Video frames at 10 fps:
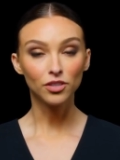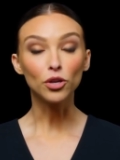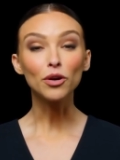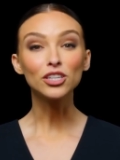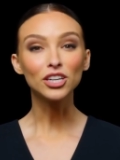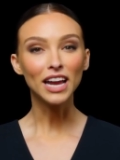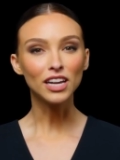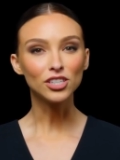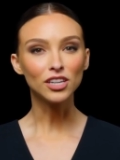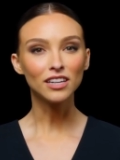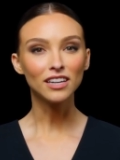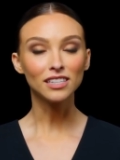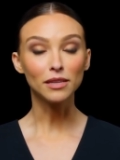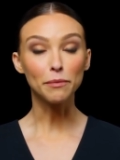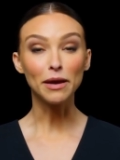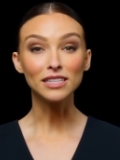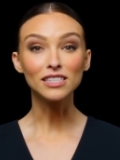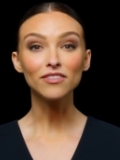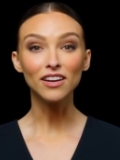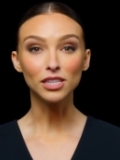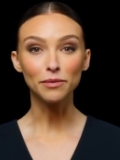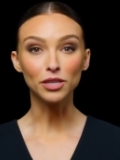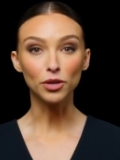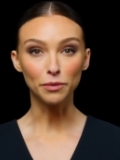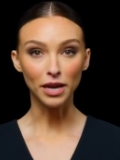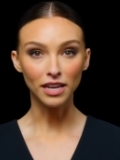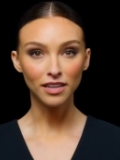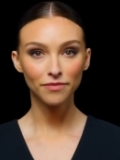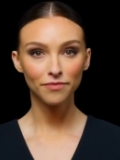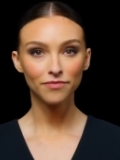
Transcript: Your education is the best investment you'll make.